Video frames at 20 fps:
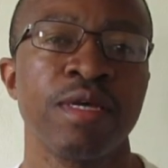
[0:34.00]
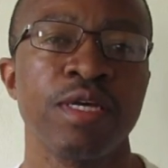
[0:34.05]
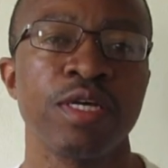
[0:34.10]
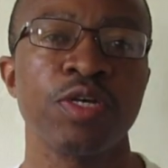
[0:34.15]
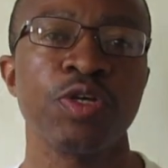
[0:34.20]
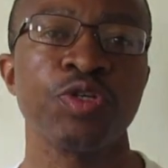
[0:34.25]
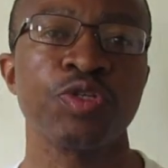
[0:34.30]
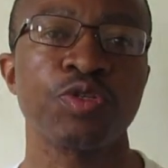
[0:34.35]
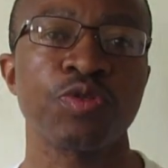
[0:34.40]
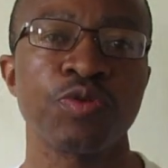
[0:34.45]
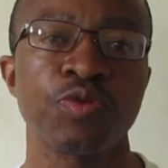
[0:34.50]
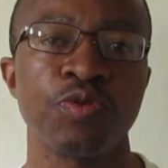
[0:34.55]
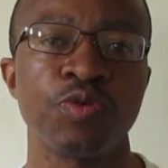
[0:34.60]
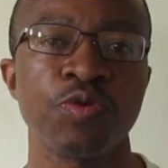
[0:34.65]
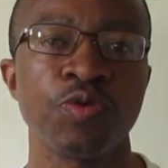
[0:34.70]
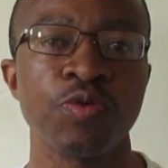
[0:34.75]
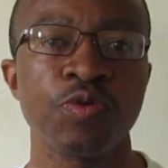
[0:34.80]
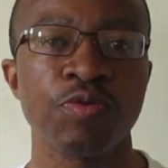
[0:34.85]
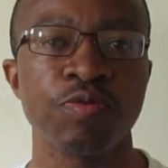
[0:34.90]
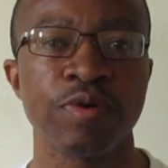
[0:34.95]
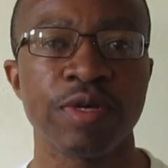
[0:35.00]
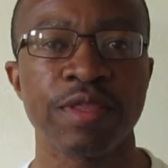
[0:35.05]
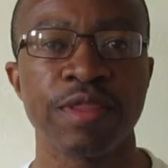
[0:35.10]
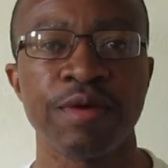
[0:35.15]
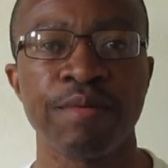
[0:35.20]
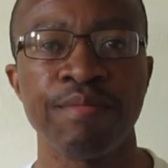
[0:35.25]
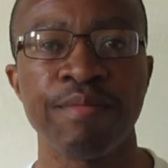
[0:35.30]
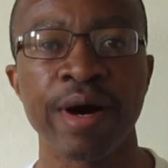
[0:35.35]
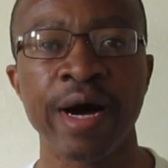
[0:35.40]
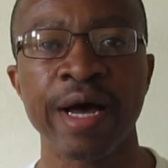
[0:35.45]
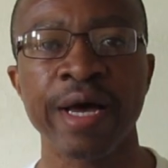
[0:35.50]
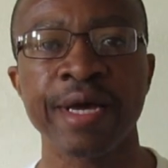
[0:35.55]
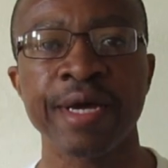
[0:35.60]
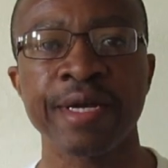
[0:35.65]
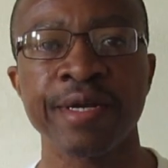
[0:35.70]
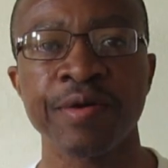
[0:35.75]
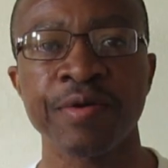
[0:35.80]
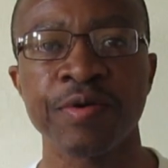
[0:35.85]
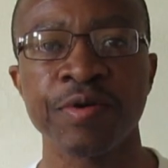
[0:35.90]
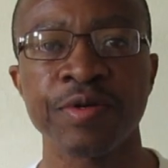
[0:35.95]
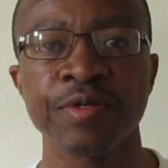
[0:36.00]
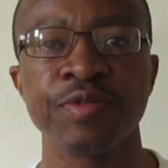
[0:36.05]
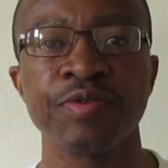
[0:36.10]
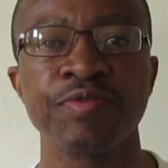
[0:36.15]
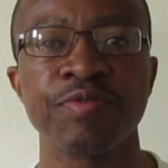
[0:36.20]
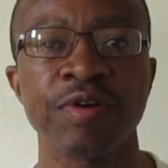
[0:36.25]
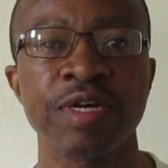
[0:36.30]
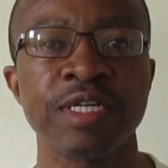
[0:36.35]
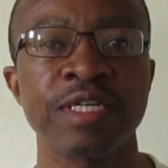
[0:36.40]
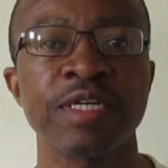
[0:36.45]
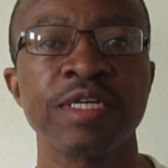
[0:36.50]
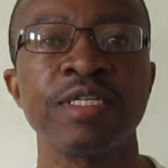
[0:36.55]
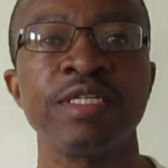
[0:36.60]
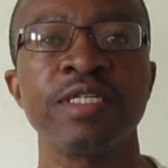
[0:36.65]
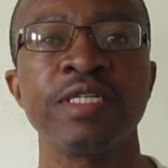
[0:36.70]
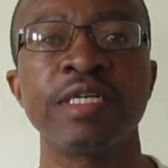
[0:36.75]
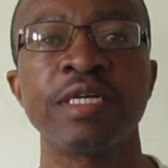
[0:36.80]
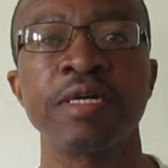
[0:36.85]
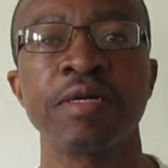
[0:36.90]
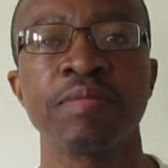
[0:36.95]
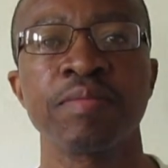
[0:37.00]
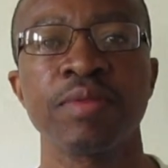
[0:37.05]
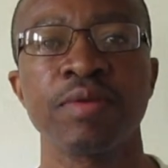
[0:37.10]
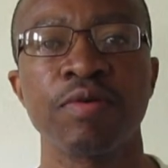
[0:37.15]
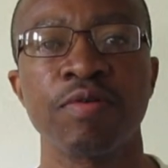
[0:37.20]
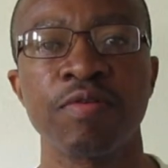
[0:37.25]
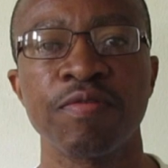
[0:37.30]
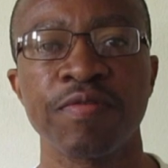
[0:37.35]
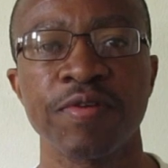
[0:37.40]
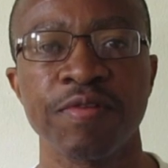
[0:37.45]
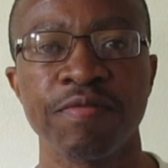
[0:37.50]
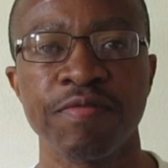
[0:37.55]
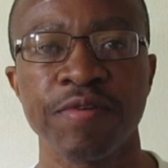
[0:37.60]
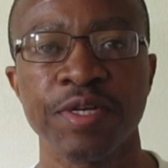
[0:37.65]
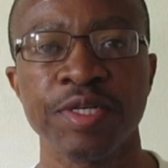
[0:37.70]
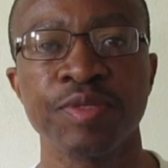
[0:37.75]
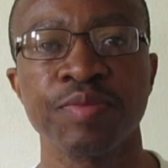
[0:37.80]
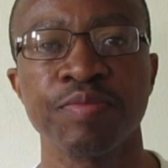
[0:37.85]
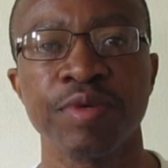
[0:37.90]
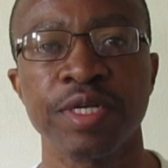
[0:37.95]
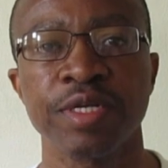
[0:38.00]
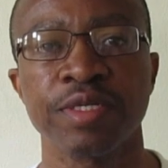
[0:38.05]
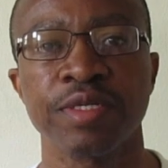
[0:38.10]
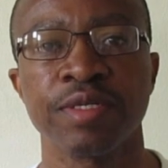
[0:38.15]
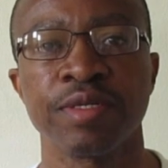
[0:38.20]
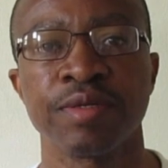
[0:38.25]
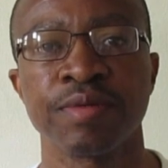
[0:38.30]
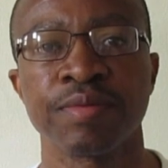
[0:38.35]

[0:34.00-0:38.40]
It's to do with the buy and hold strategy of investment.